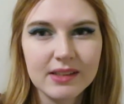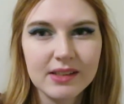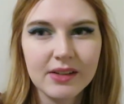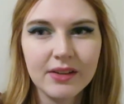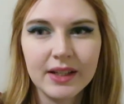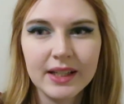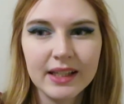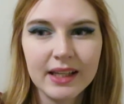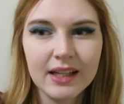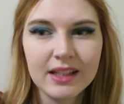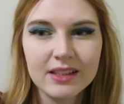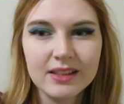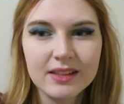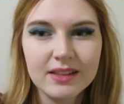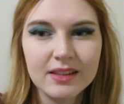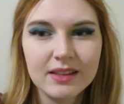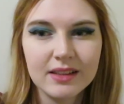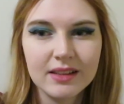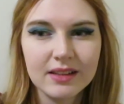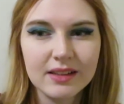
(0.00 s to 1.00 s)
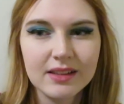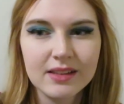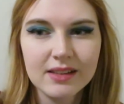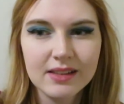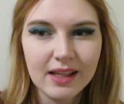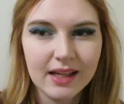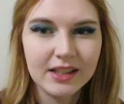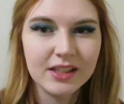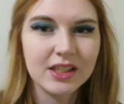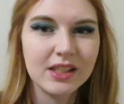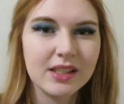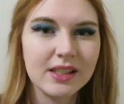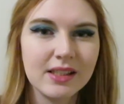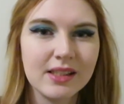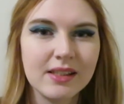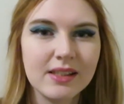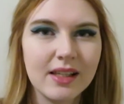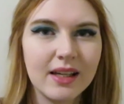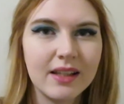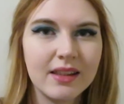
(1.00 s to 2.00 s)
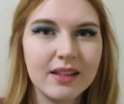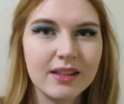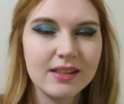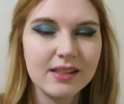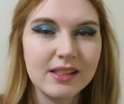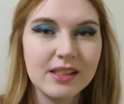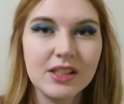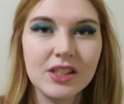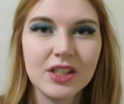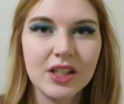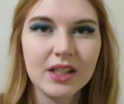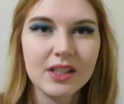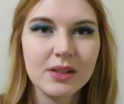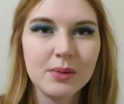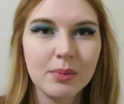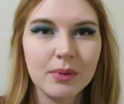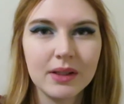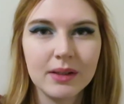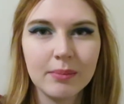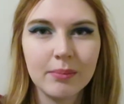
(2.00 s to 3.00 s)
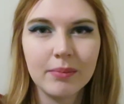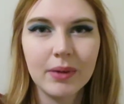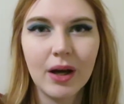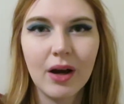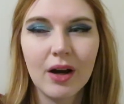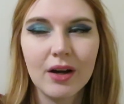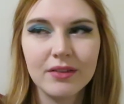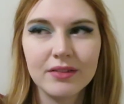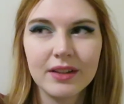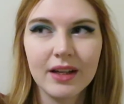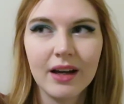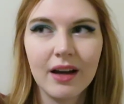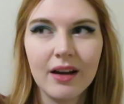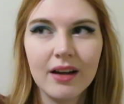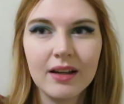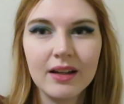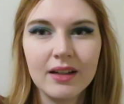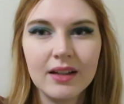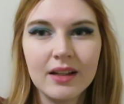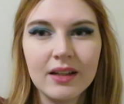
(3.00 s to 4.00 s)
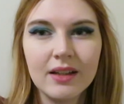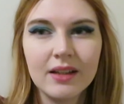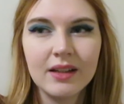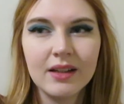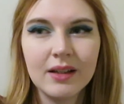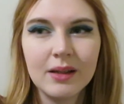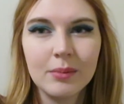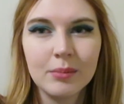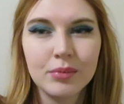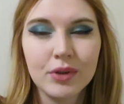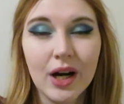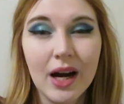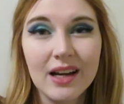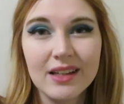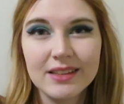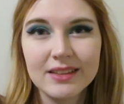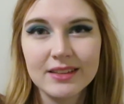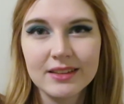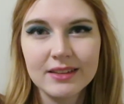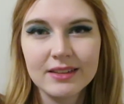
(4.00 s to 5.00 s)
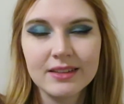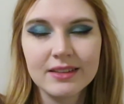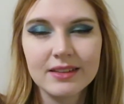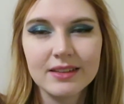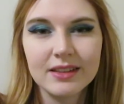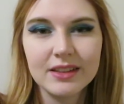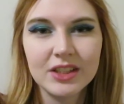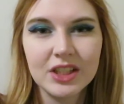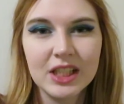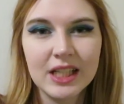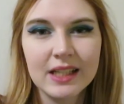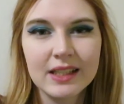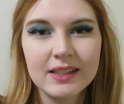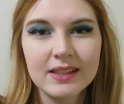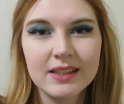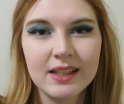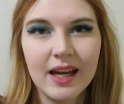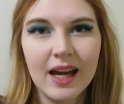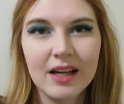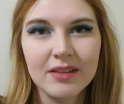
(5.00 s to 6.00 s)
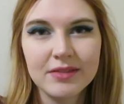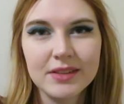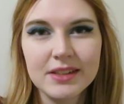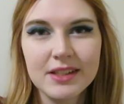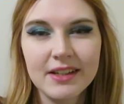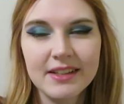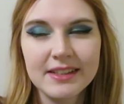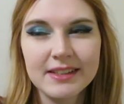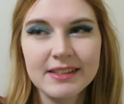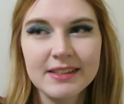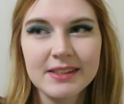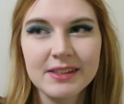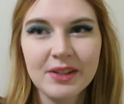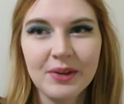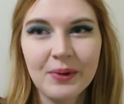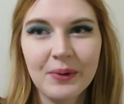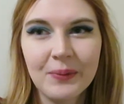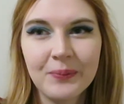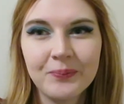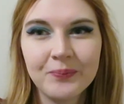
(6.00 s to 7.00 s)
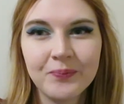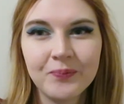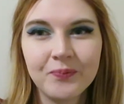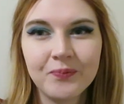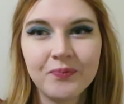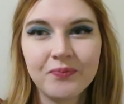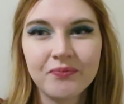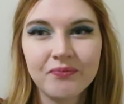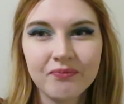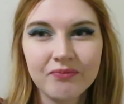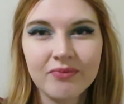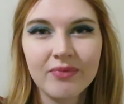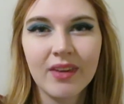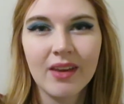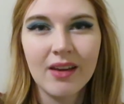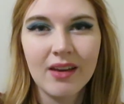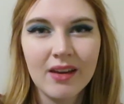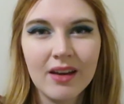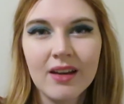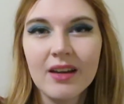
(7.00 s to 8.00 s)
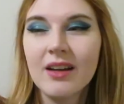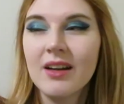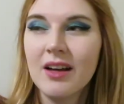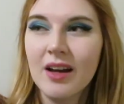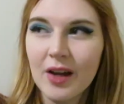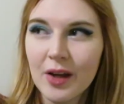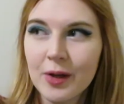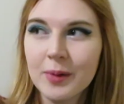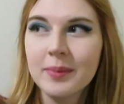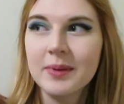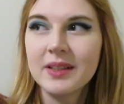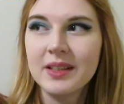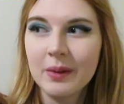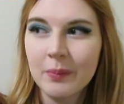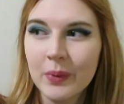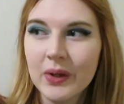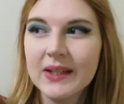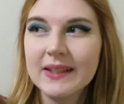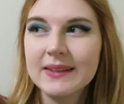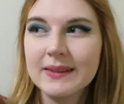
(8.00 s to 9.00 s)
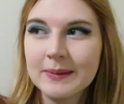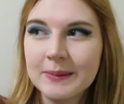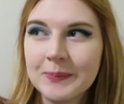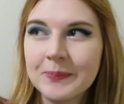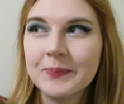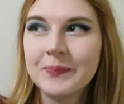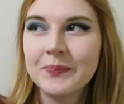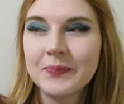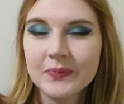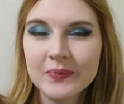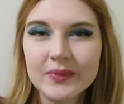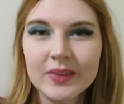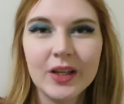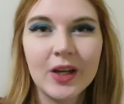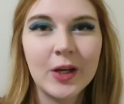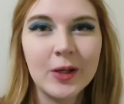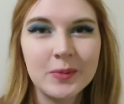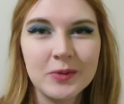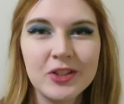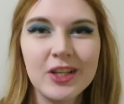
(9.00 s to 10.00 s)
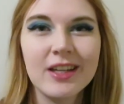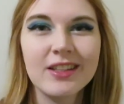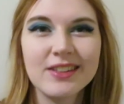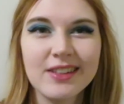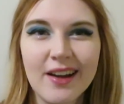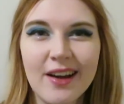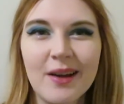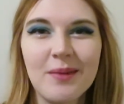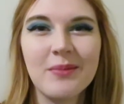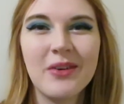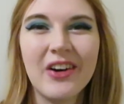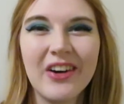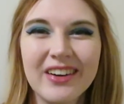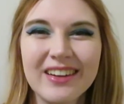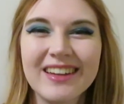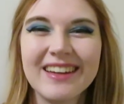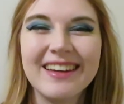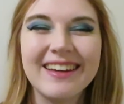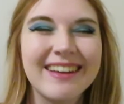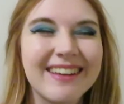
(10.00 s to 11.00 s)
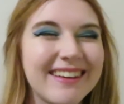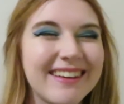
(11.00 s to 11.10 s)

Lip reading: So I guess the sashes and the t-shirts were part of that brand that she has to advertise. So I hope I did well. I hope she gets a high mark.